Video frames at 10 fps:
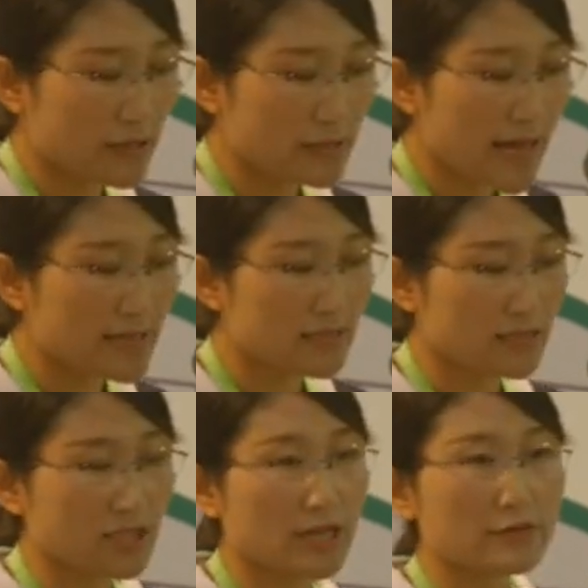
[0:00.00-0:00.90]

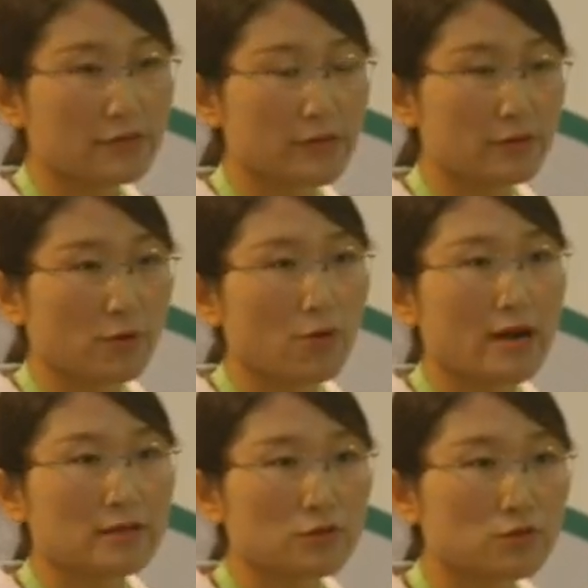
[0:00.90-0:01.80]
test generally
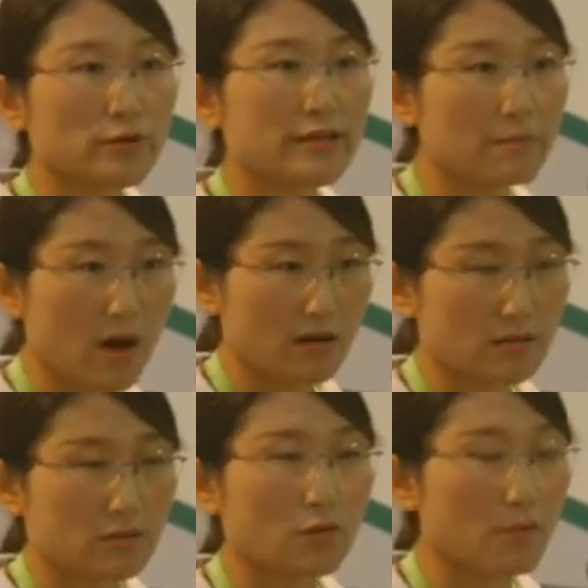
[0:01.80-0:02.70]
requires 3
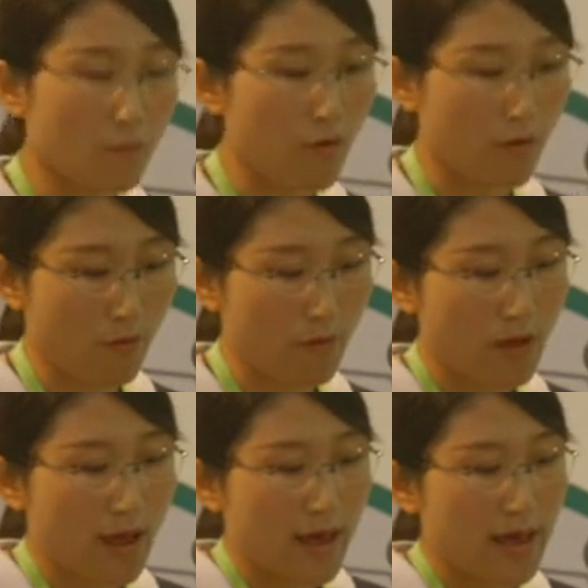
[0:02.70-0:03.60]
months or more,
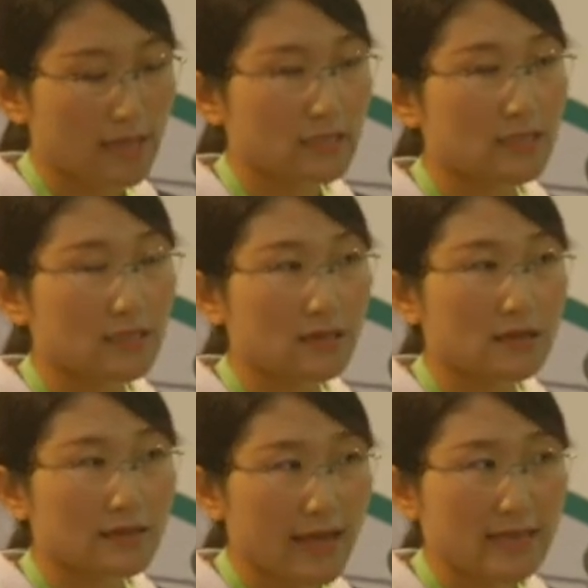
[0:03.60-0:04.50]
and the
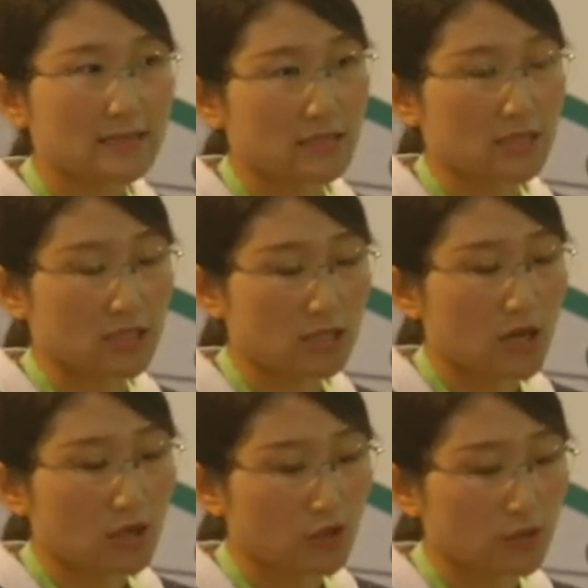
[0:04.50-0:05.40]
tester
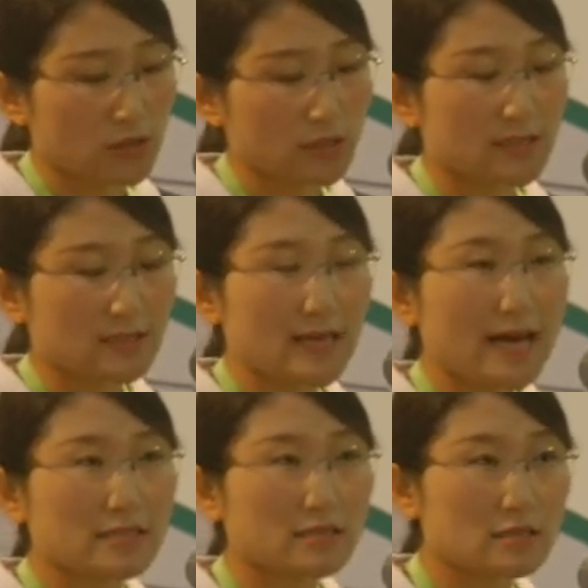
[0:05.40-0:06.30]
should
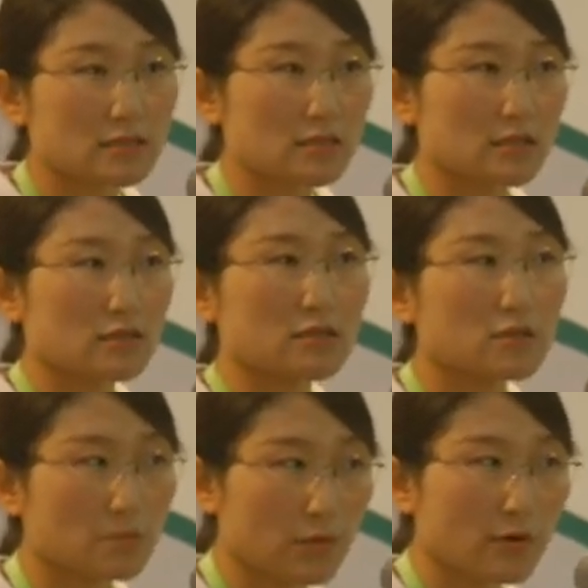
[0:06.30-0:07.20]
assess the
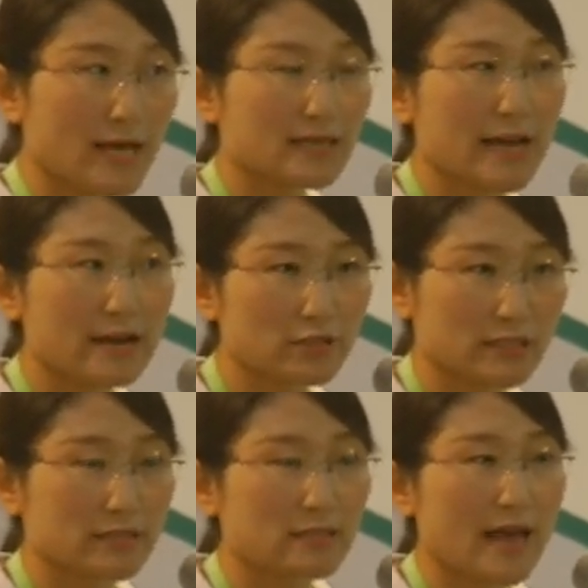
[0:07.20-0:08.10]
product
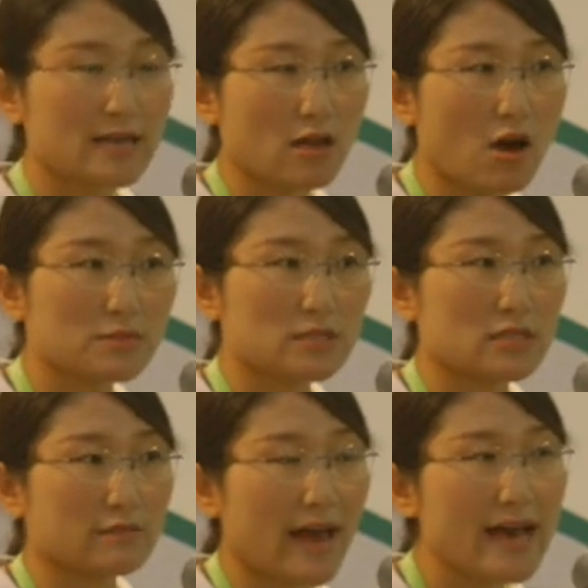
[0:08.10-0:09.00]
characteristics and
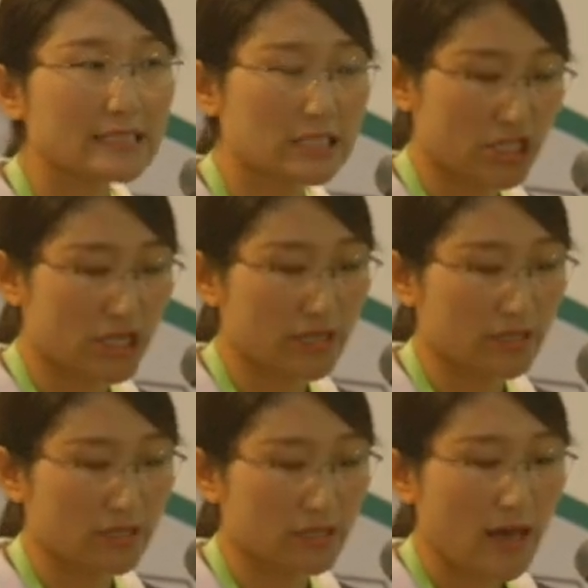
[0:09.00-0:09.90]
observe any
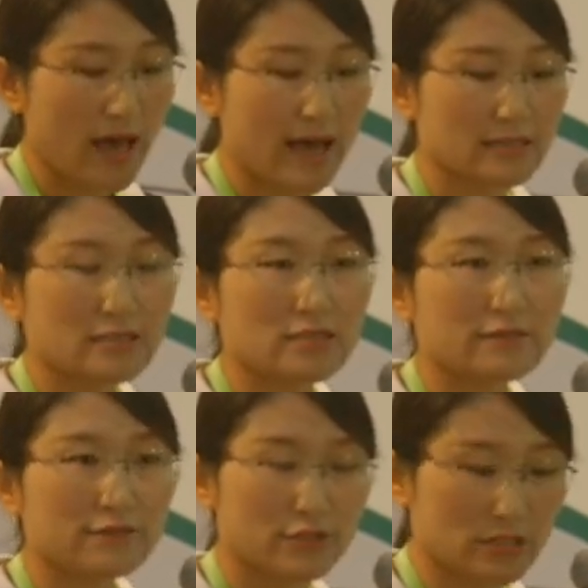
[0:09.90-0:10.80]
change at
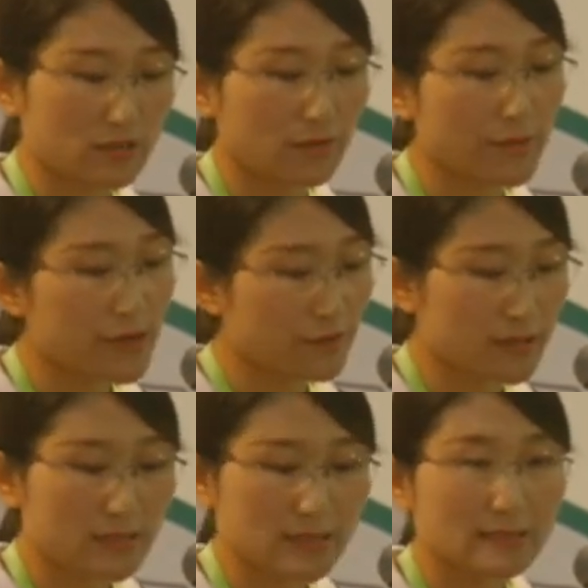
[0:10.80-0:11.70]
different
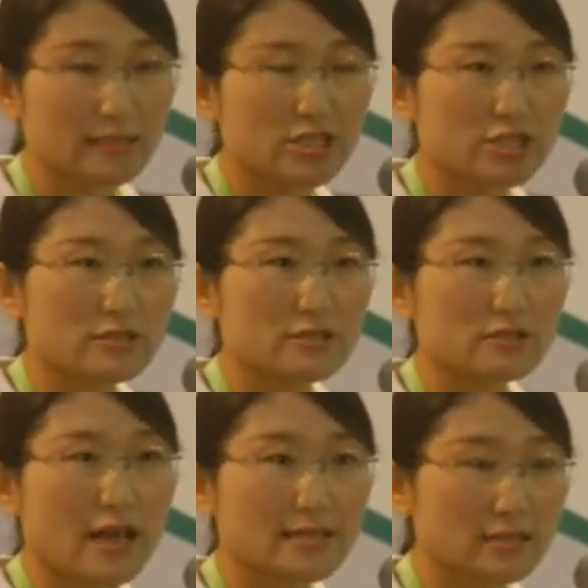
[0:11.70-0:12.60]
various
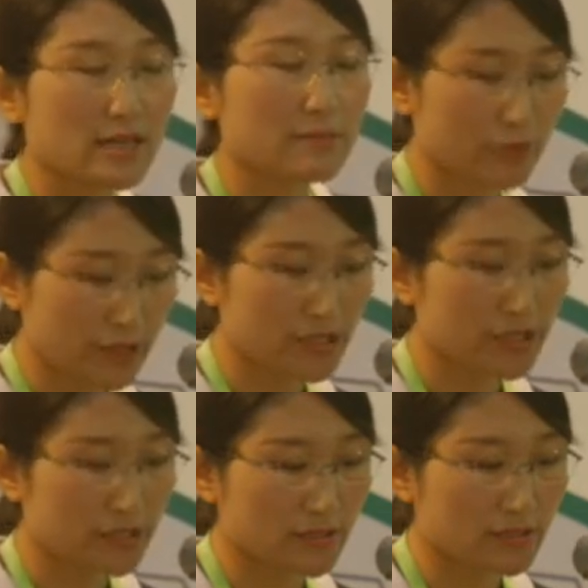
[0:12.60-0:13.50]
conditions and
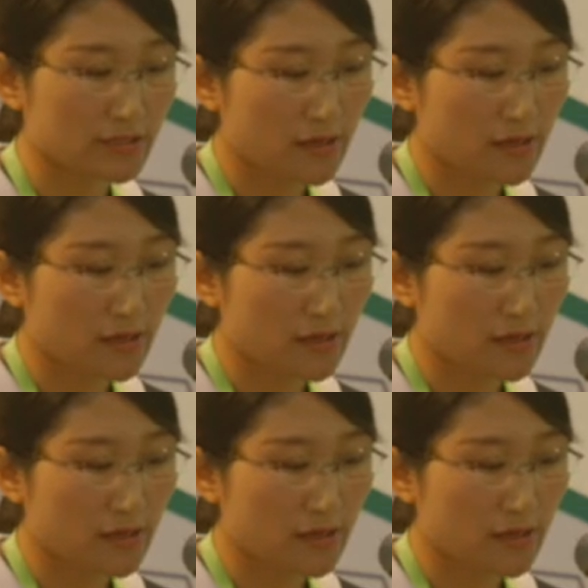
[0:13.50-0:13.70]
temperatures.